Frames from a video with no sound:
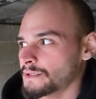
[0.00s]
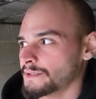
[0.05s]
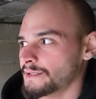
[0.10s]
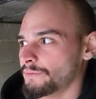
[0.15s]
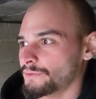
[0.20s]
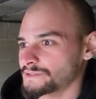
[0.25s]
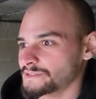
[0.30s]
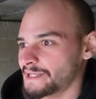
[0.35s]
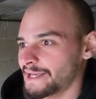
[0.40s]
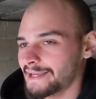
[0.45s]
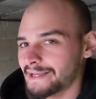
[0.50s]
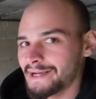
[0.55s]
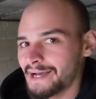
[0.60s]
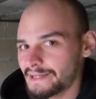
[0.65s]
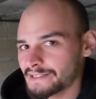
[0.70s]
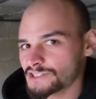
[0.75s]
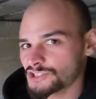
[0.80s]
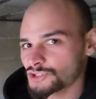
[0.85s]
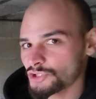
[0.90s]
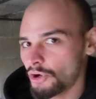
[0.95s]
that was like
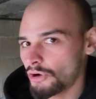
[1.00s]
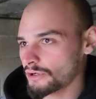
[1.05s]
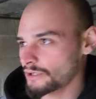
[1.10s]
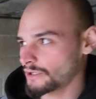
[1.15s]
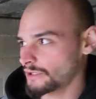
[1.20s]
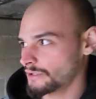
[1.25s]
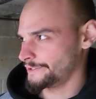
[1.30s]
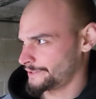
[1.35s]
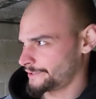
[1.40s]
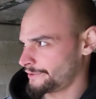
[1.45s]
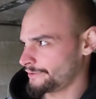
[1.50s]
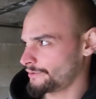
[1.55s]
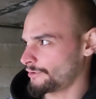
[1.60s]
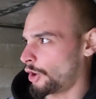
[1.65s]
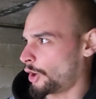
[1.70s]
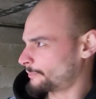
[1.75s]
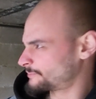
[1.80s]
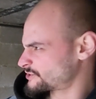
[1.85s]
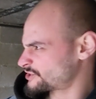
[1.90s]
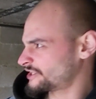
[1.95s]
kind of stock, you know,
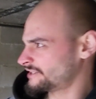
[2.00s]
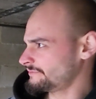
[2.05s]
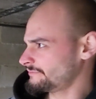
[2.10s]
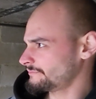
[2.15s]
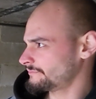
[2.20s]
option.